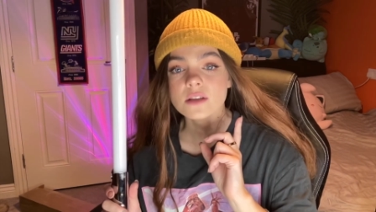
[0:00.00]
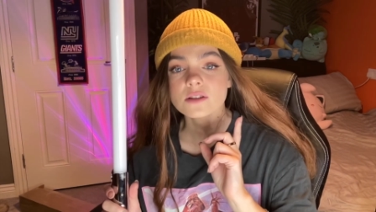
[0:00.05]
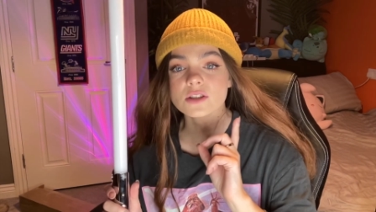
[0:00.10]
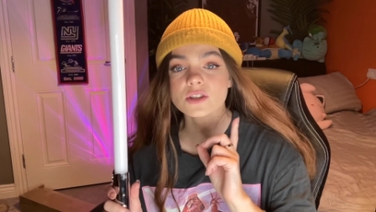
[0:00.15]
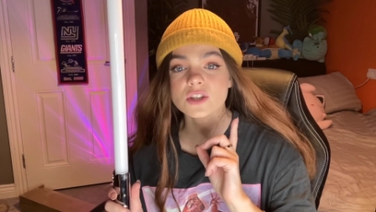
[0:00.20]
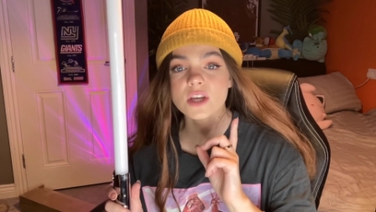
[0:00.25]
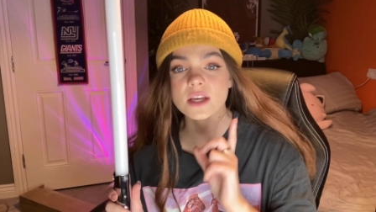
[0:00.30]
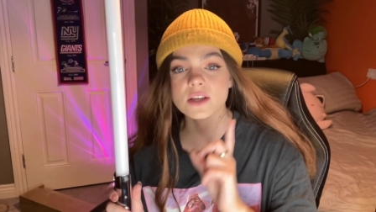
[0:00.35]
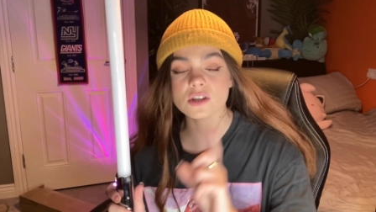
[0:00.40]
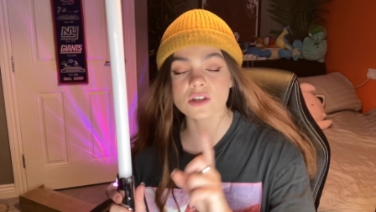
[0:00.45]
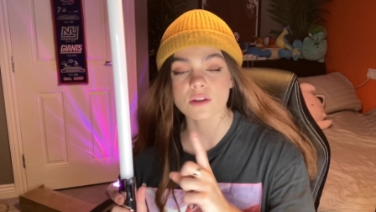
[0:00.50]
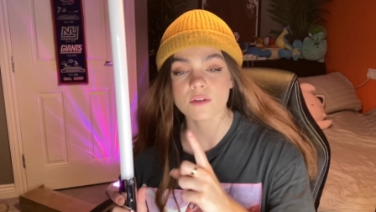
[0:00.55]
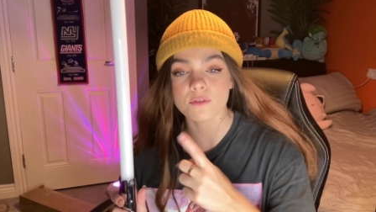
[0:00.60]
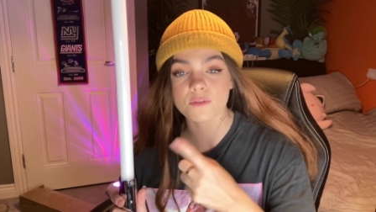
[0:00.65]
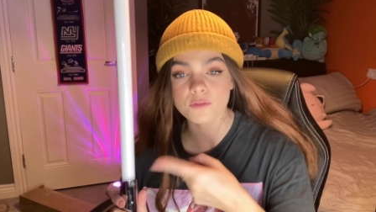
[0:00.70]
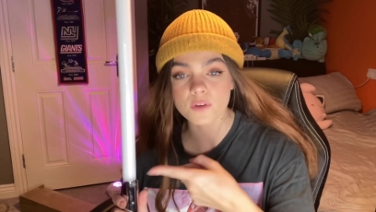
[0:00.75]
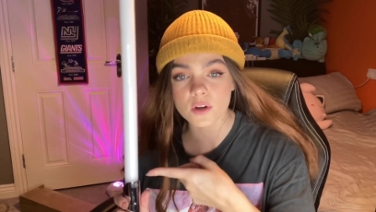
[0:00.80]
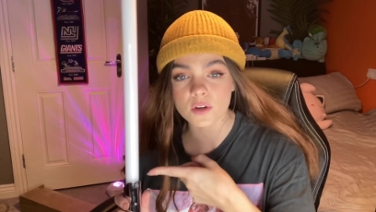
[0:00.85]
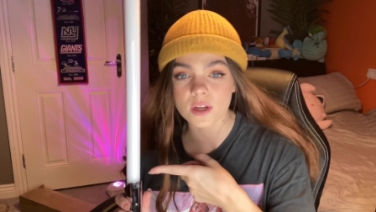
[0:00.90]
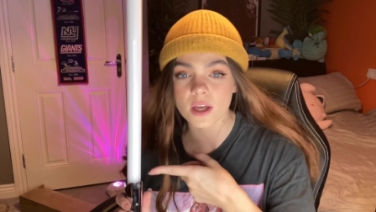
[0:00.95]
To change the
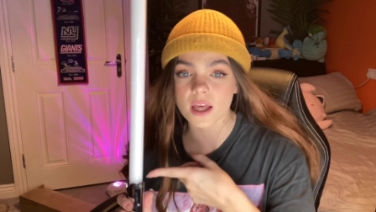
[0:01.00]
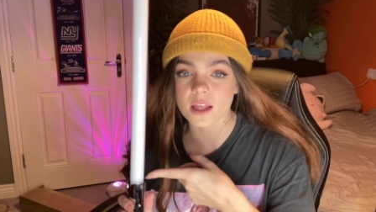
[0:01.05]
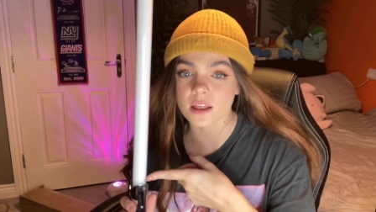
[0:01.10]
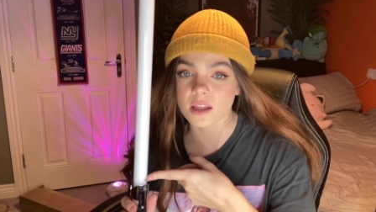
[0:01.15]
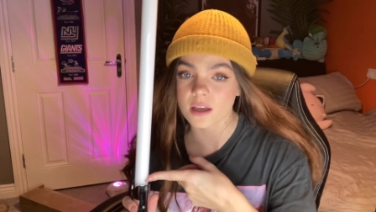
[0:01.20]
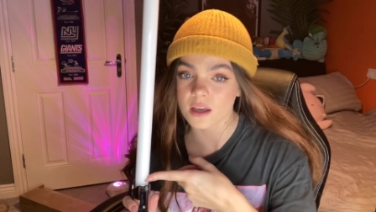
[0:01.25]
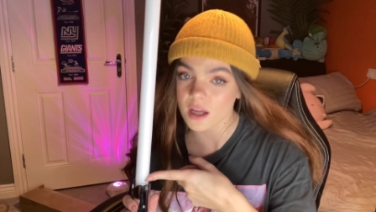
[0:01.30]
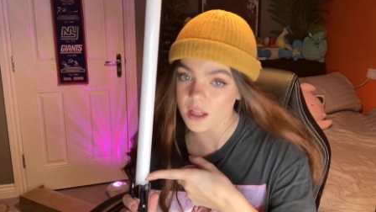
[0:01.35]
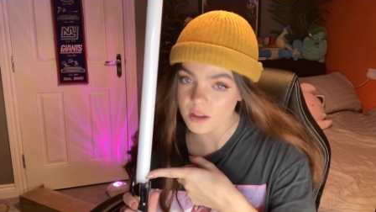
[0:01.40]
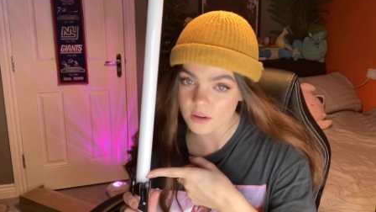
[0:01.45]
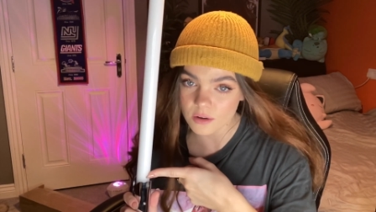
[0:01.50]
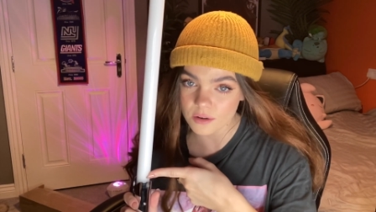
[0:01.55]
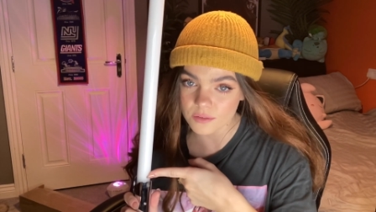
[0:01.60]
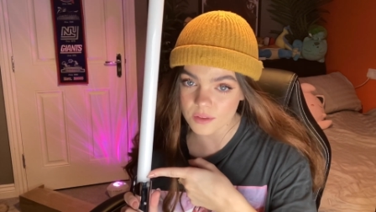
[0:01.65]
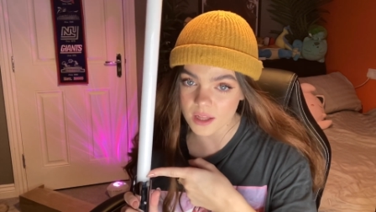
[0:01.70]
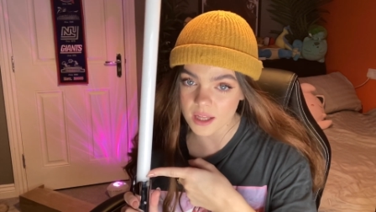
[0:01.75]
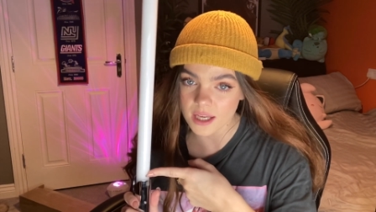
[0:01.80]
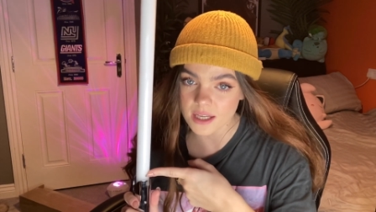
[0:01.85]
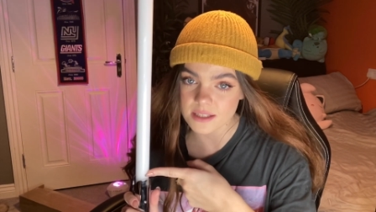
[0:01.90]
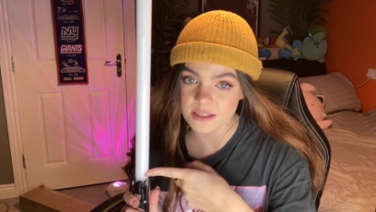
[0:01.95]
font and the colour of the
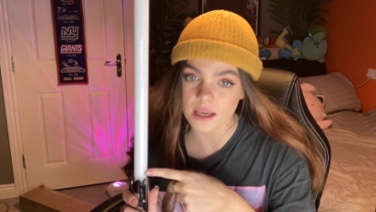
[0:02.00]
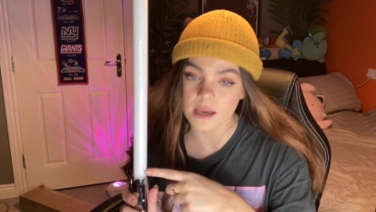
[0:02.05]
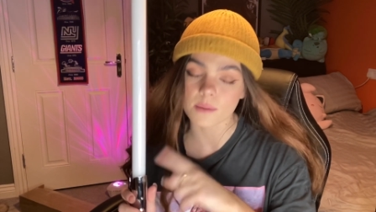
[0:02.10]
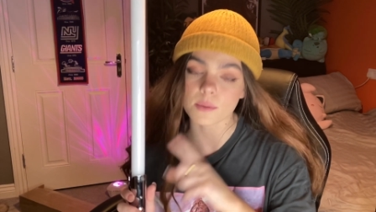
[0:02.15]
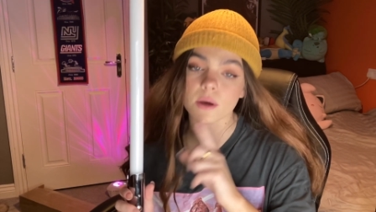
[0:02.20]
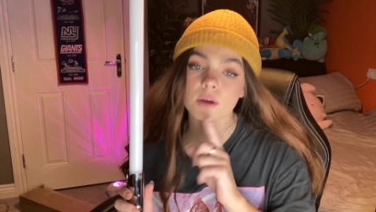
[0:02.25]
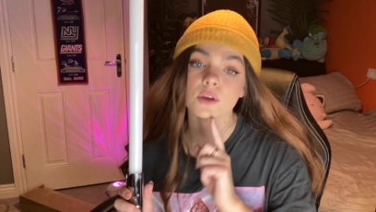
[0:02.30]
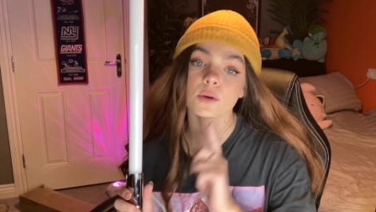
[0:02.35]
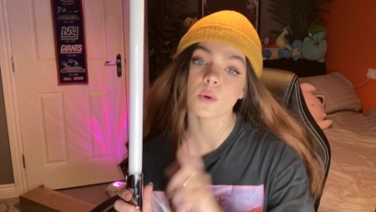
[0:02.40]
lightsaber,